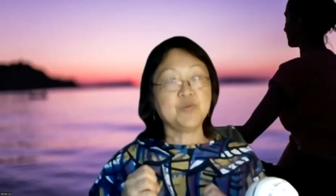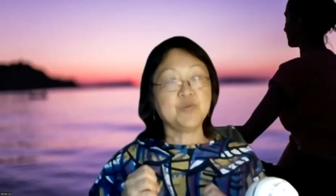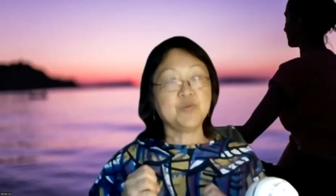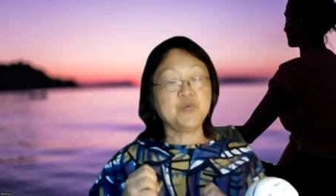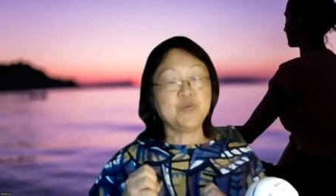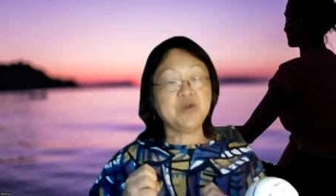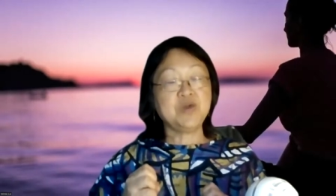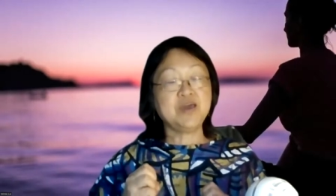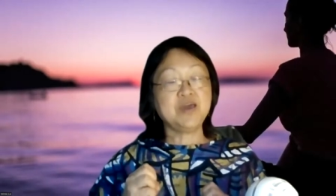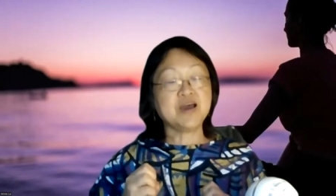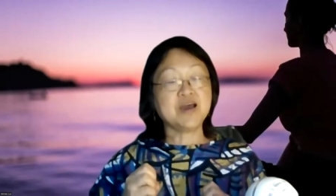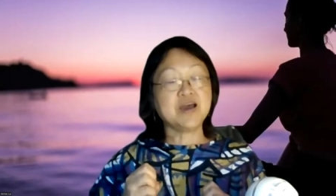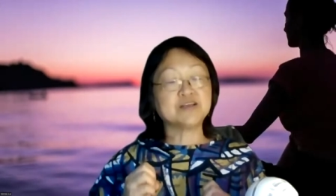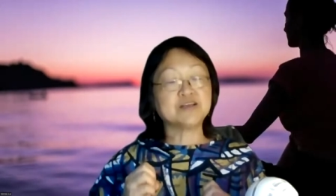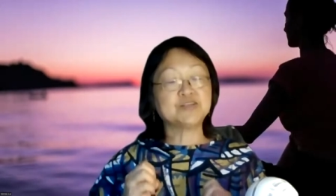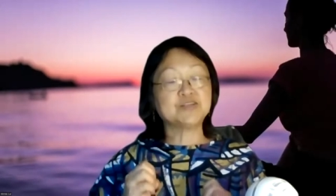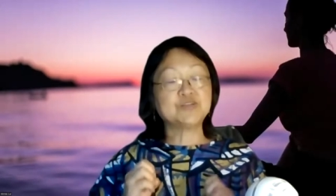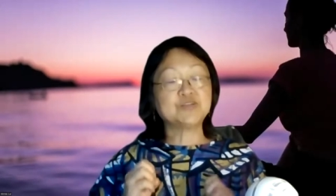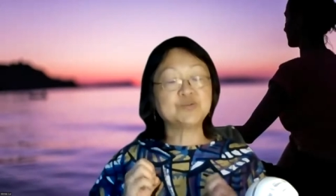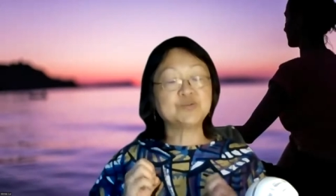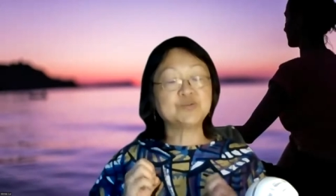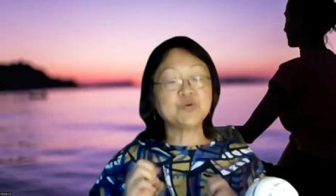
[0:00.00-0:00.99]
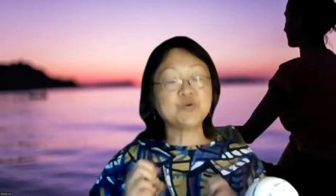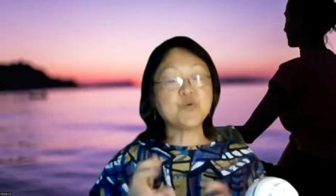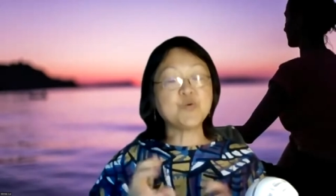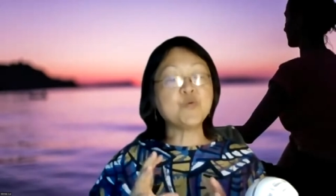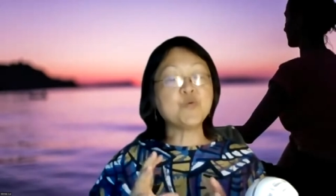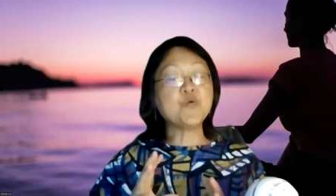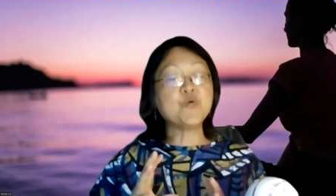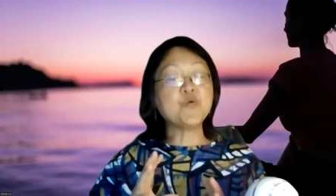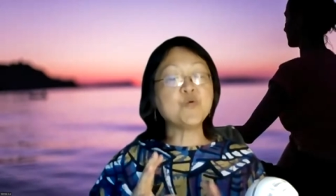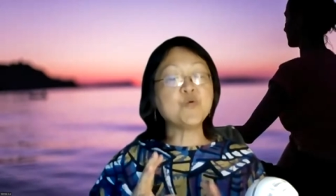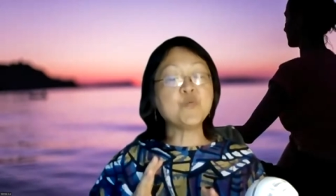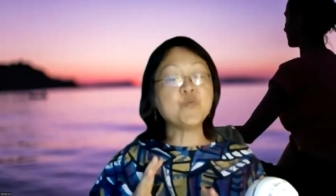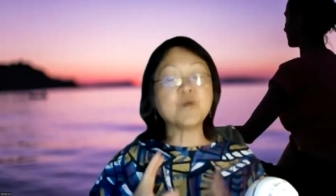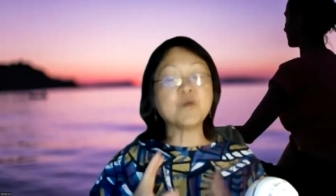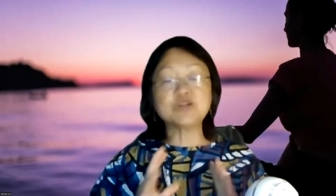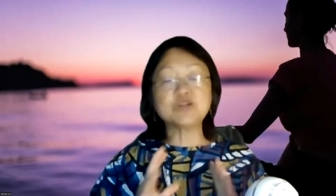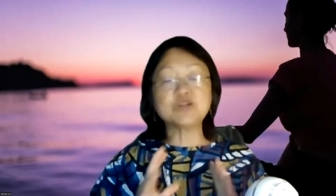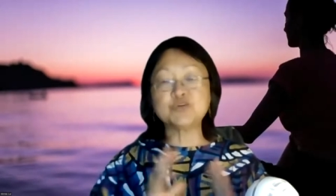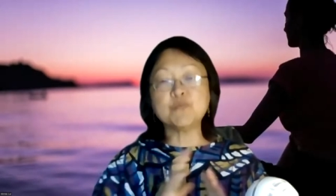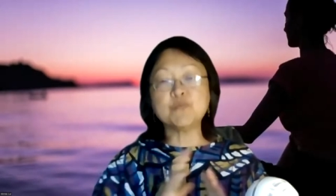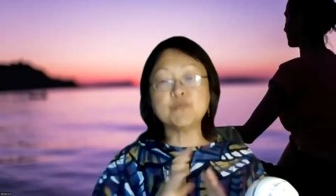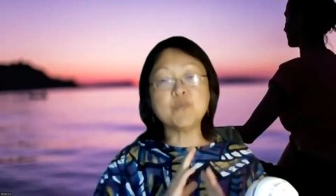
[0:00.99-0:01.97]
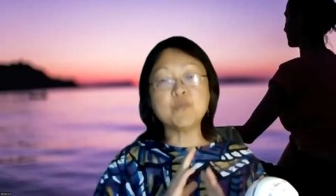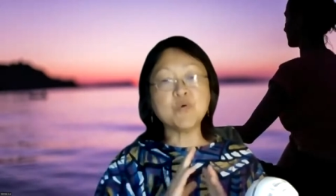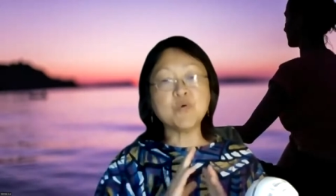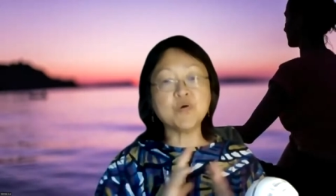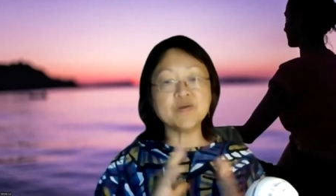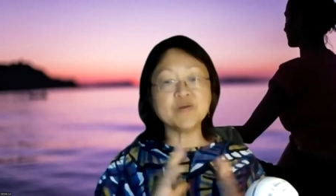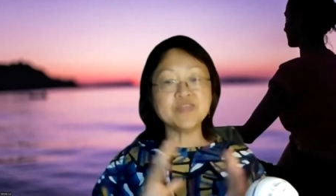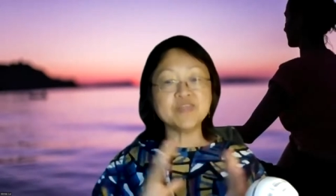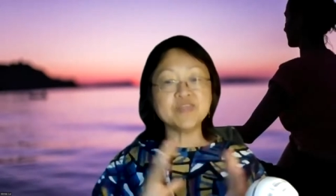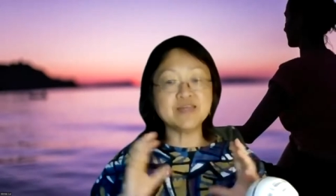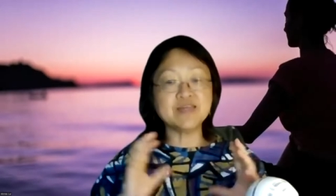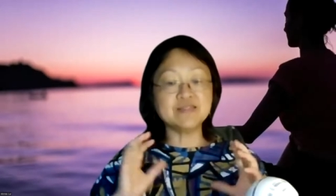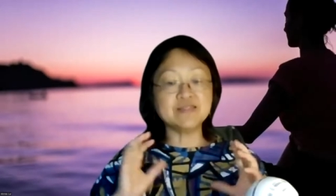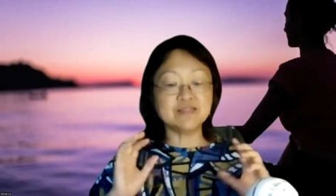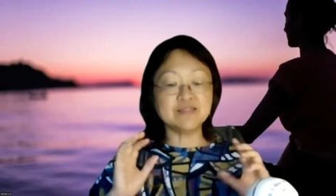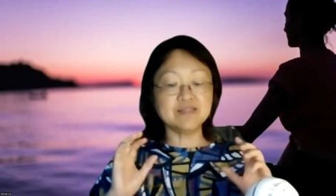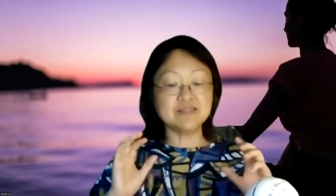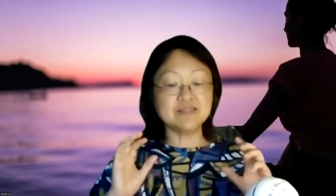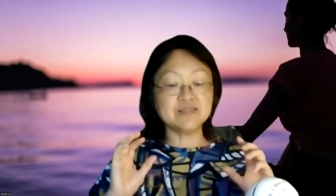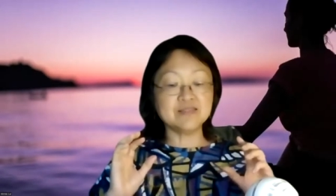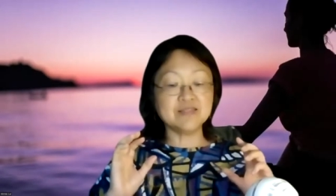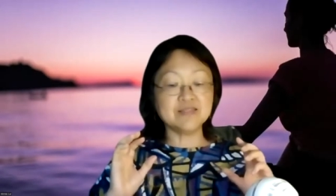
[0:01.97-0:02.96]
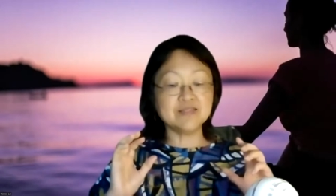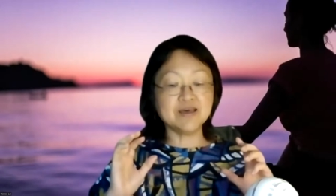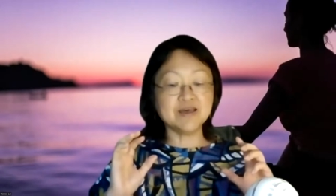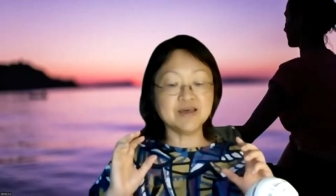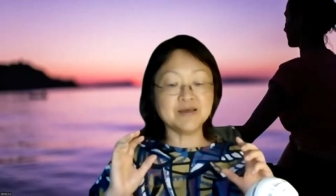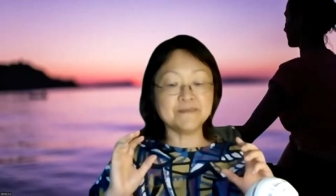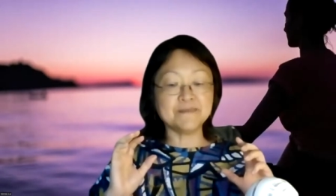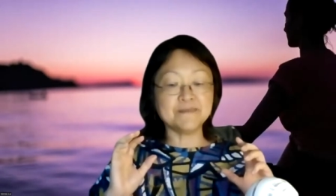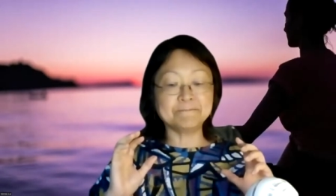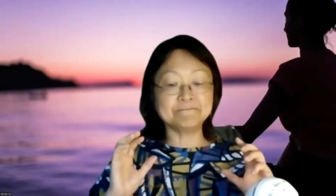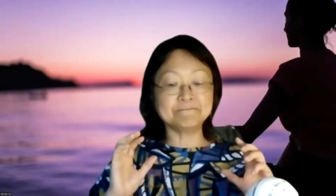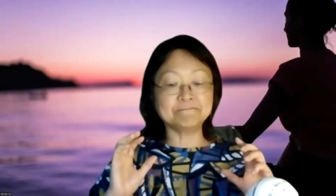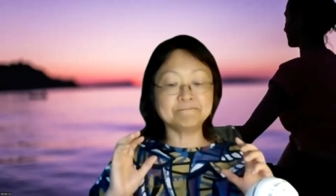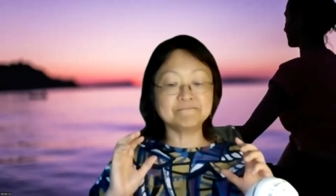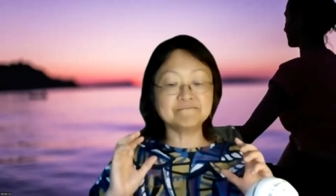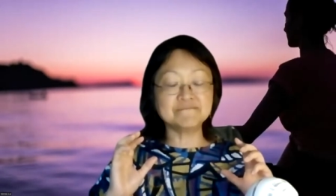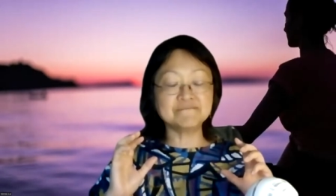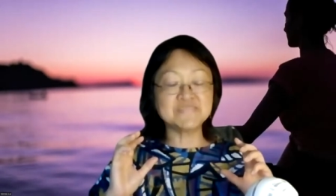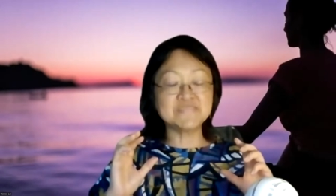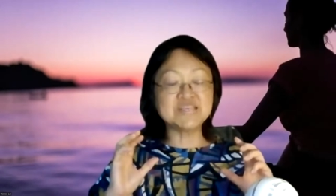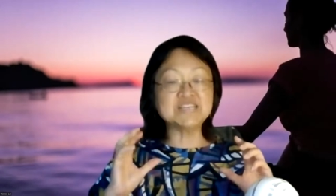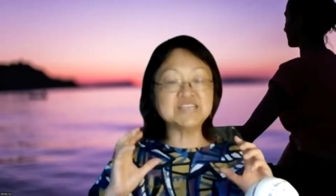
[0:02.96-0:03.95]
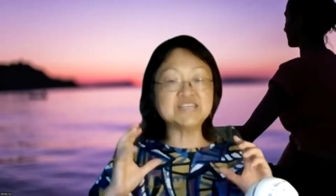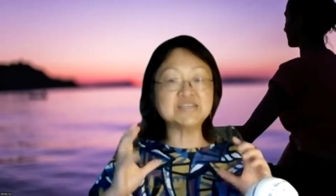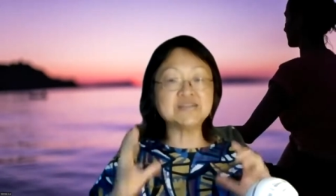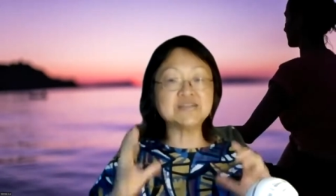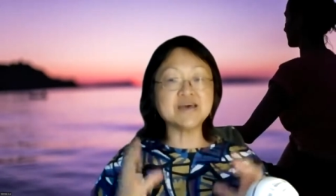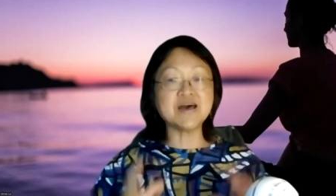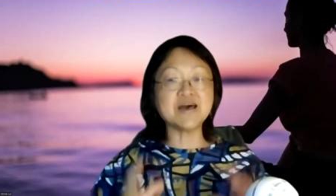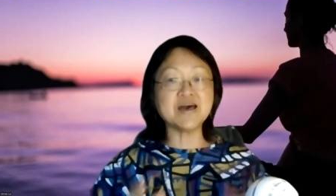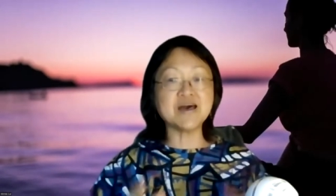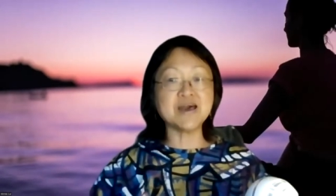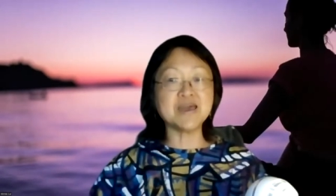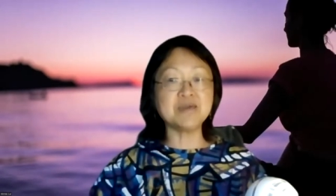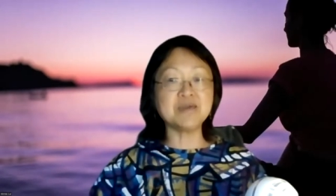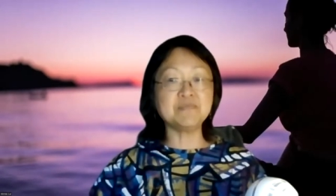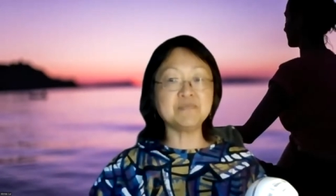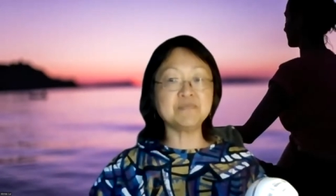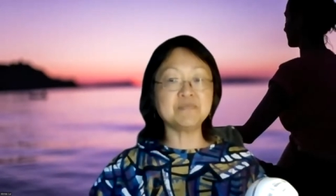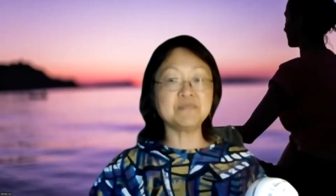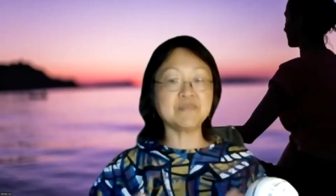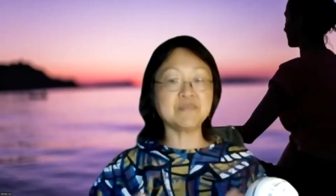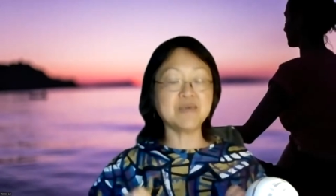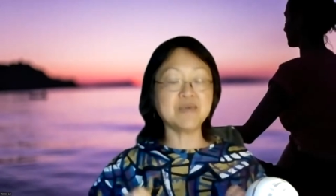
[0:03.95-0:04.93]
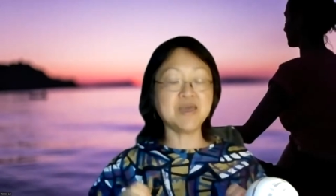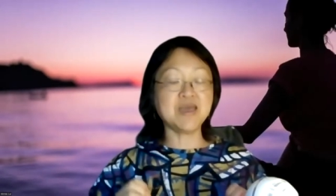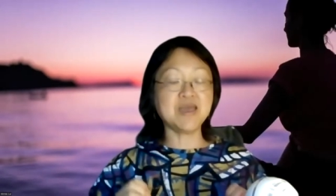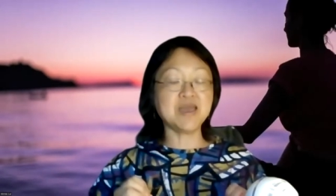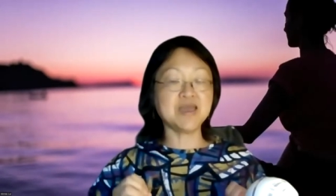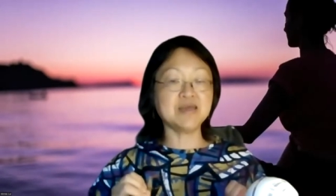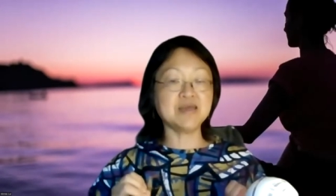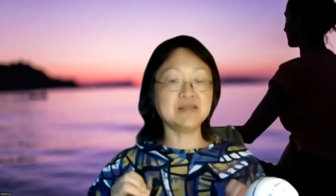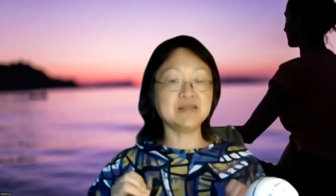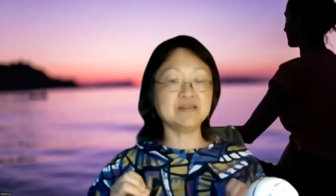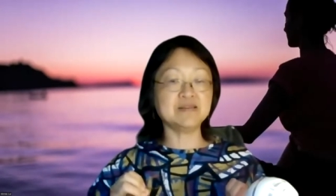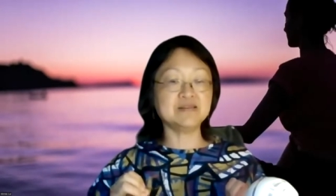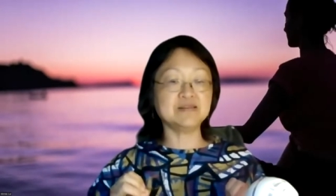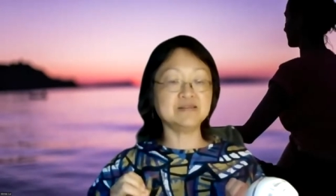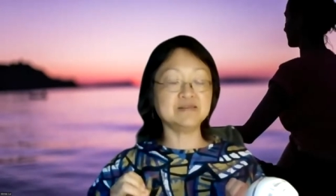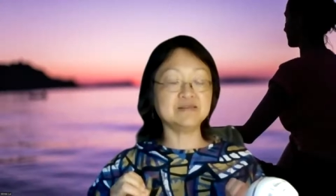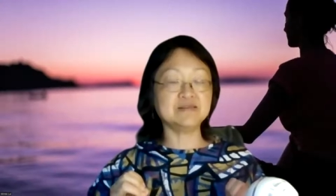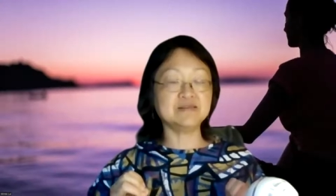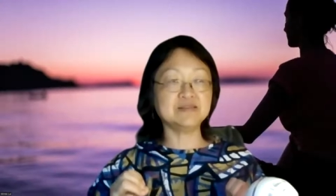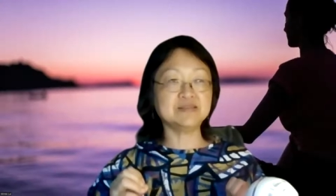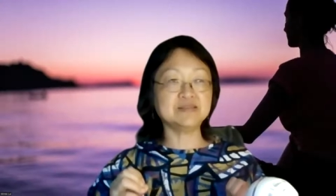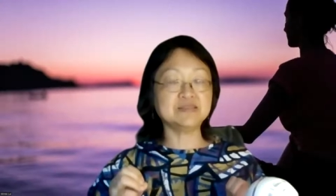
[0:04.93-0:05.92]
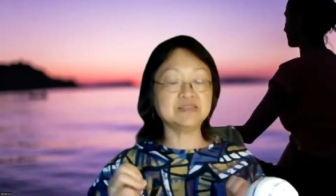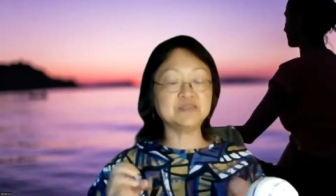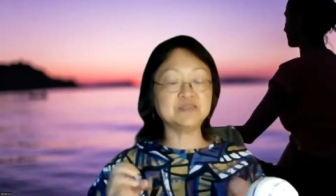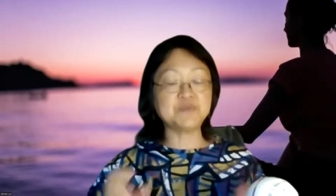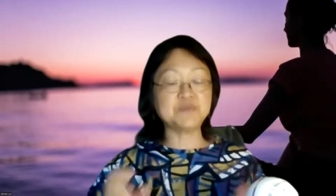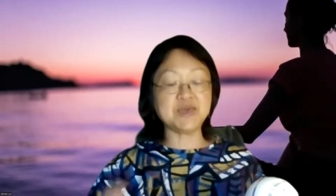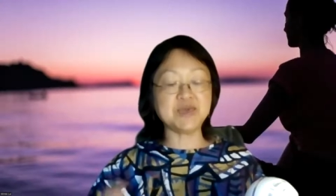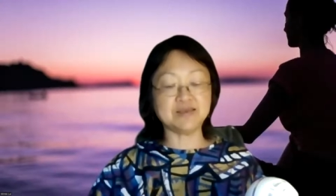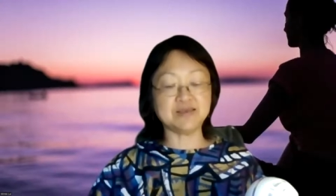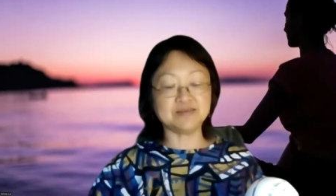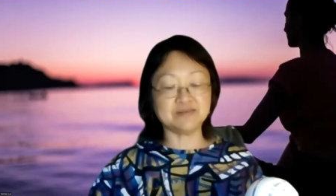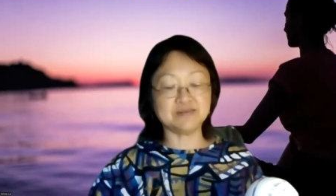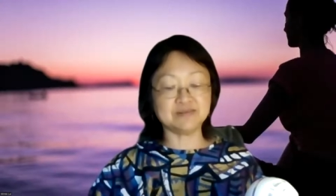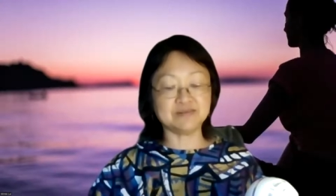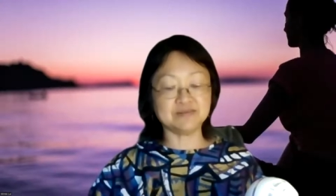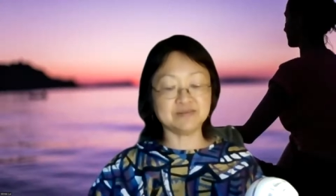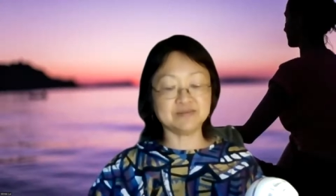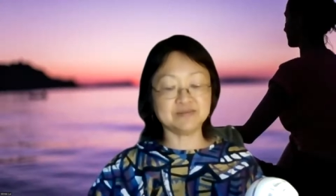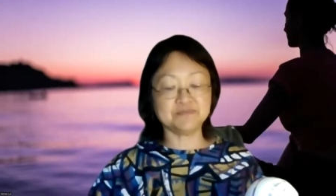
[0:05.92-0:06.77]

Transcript: we are so much more than this time and space.